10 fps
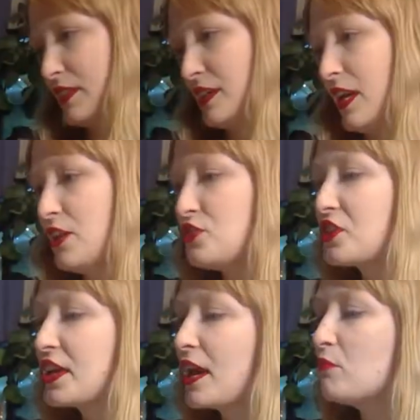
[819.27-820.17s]
And you could
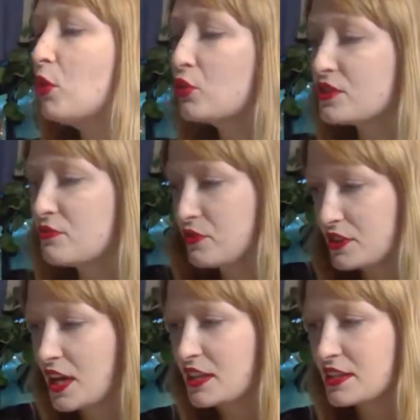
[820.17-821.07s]
get more different
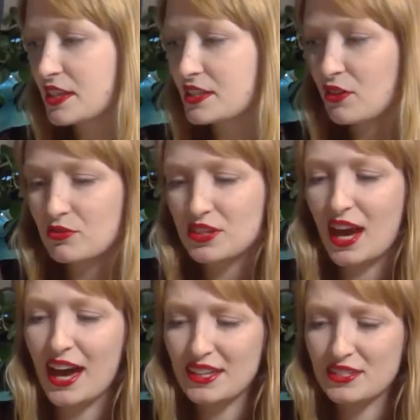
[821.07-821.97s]
test kits that
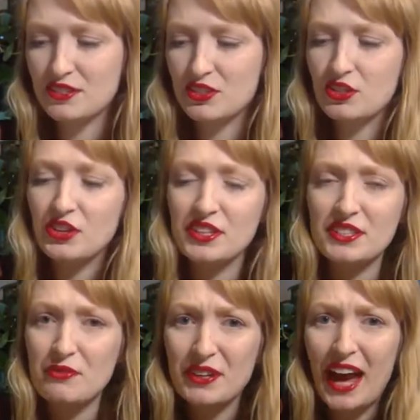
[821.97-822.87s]
look at
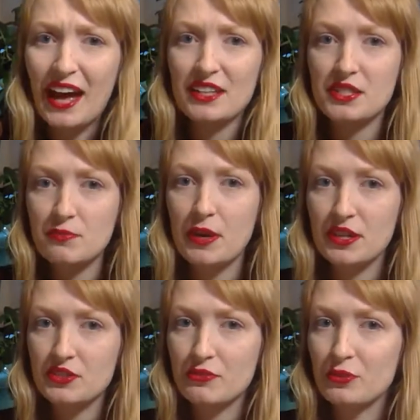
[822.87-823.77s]
different
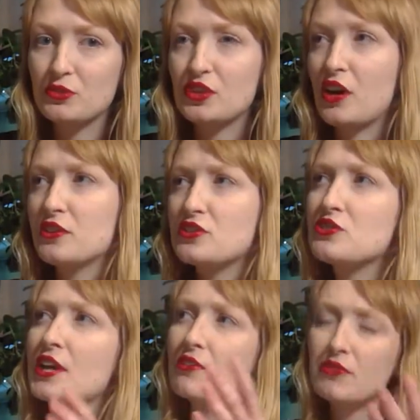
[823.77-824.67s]
aspects of water hardness, so you
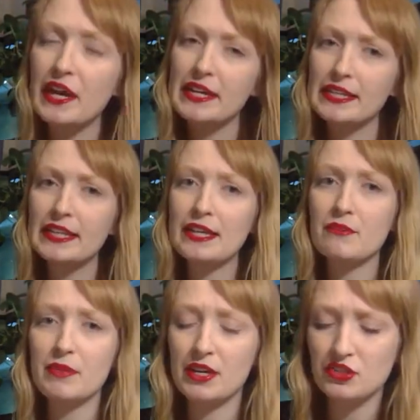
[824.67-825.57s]
get a very clear
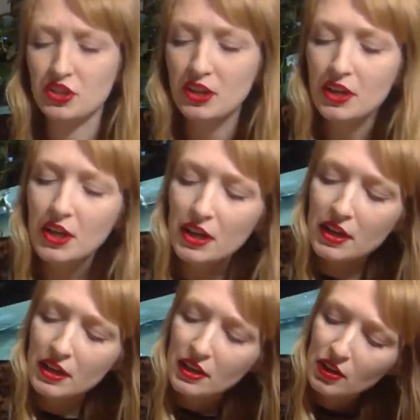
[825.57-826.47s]
picture
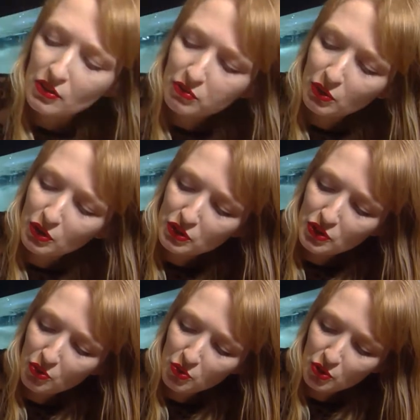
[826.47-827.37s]
of what your
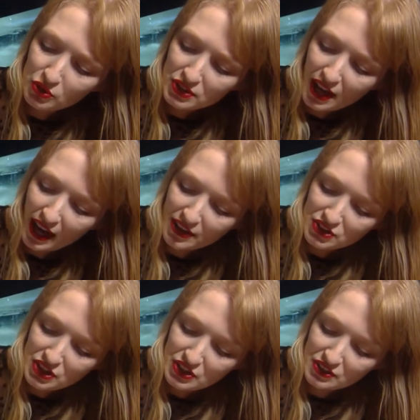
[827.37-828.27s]
water
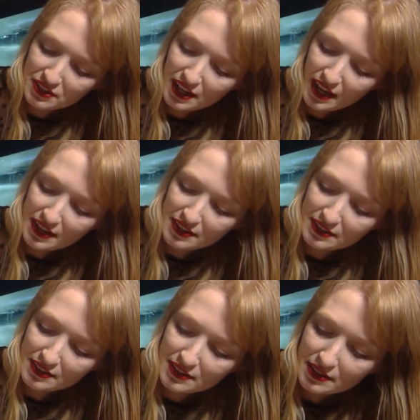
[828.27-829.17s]
actually contains.